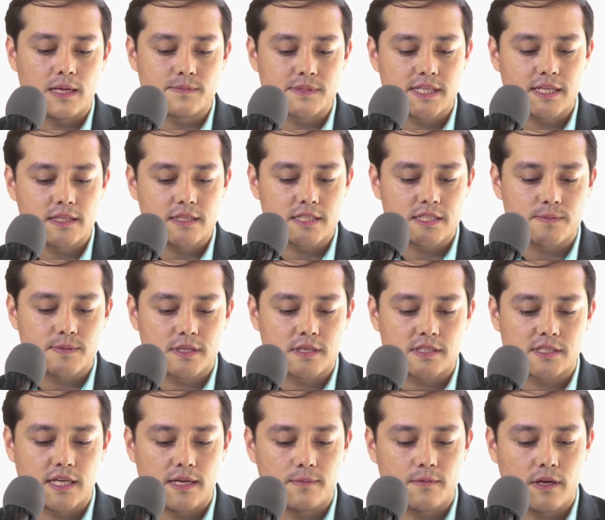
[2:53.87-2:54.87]
I'm saying this
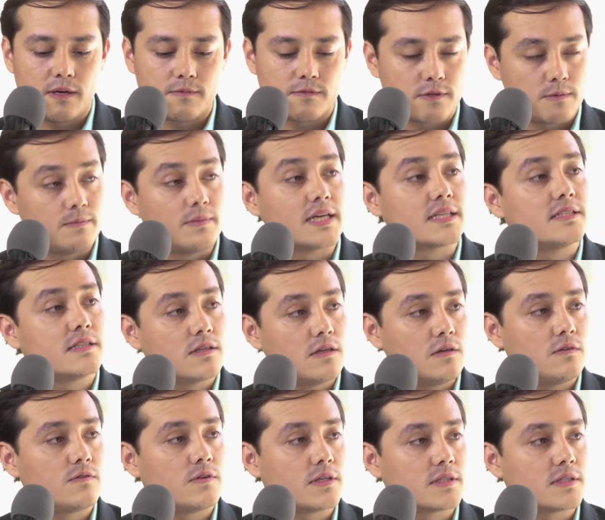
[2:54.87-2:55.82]
because I'm from Mexico, for